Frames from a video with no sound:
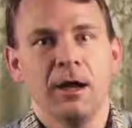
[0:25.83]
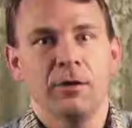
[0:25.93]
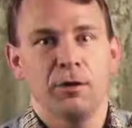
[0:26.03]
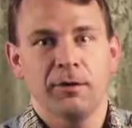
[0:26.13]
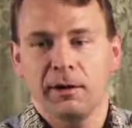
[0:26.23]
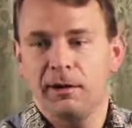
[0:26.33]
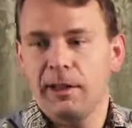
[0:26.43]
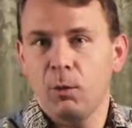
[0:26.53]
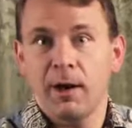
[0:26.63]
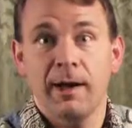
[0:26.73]
There's a
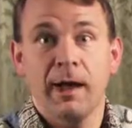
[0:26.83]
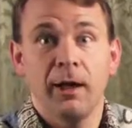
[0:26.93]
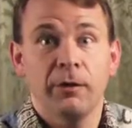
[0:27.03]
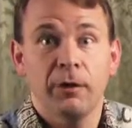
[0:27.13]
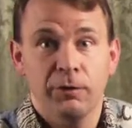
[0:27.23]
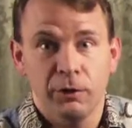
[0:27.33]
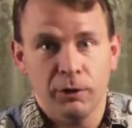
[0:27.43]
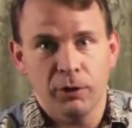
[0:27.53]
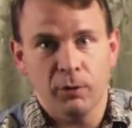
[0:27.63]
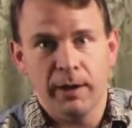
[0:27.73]
clean way to hell and there's a
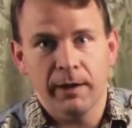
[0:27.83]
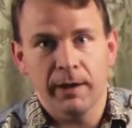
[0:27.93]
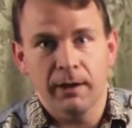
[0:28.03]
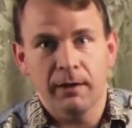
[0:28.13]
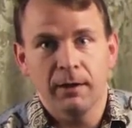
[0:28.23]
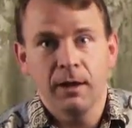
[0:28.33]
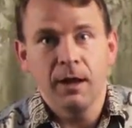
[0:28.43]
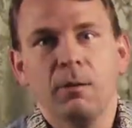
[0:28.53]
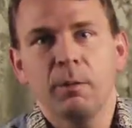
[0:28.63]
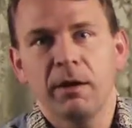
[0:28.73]
dirty way to hell,
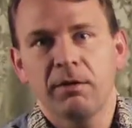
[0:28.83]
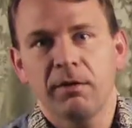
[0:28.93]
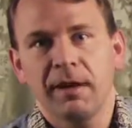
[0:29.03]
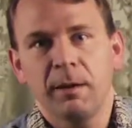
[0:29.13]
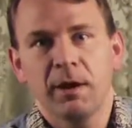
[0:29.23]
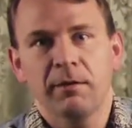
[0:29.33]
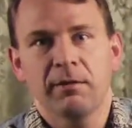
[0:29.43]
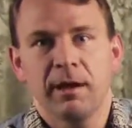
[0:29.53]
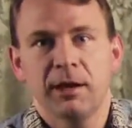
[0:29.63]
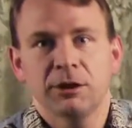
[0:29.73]
but it's the same
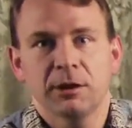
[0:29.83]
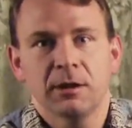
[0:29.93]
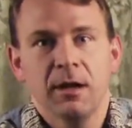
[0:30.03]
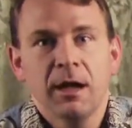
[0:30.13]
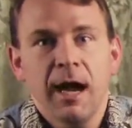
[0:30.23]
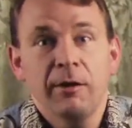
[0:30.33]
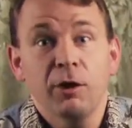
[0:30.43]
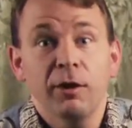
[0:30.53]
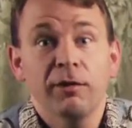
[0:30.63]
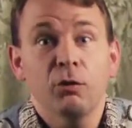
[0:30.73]
destination. And
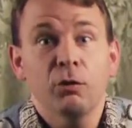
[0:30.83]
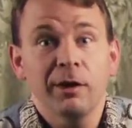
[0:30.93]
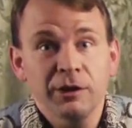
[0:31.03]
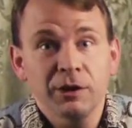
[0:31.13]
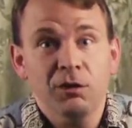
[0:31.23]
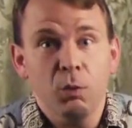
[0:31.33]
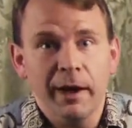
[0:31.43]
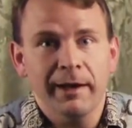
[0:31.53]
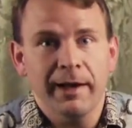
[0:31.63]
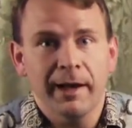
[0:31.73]
there is a religious
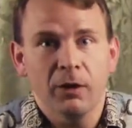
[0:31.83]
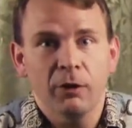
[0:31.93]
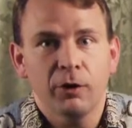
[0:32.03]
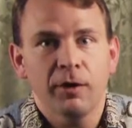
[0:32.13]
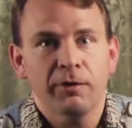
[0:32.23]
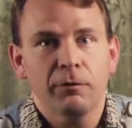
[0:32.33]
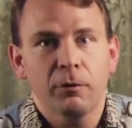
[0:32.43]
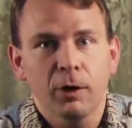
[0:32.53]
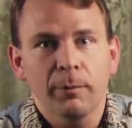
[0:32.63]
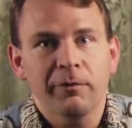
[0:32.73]
way to hell. There is a
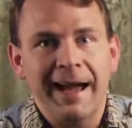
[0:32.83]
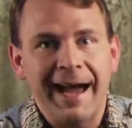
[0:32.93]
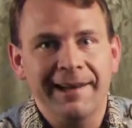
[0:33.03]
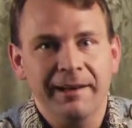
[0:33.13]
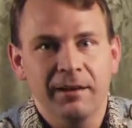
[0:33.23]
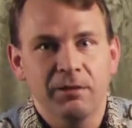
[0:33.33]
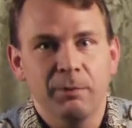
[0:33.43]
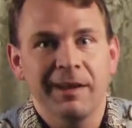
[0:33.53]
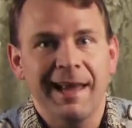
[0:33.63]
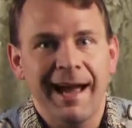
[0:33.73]
form of godliness
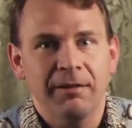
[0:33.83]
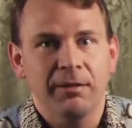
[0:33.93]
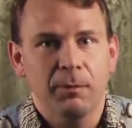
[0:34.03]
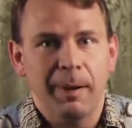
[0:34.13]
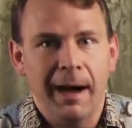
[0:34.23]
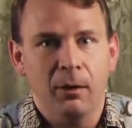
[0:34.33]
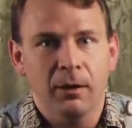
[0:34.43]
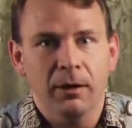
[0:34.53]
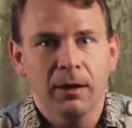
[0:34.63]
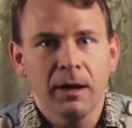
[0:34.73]
but lacks the
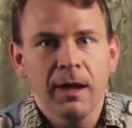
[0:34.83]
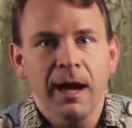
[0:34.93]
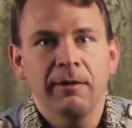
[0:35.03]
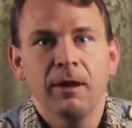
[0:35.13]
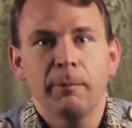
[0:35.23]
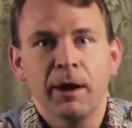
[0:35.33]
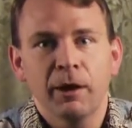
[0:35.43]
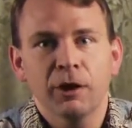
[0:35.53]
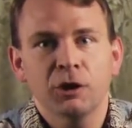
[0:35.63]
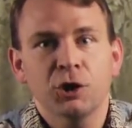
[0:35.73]
power. And the
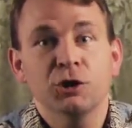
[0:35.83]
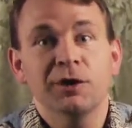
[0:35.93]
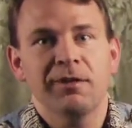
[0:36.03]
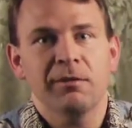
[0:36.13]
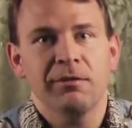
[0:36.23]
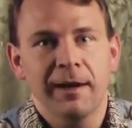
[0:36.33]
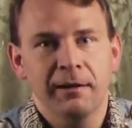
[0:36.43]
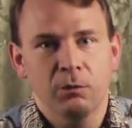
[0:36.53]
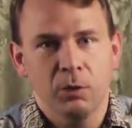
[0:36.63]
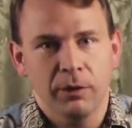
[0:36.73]
American church is
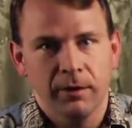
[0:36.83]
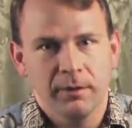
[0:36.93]
infected with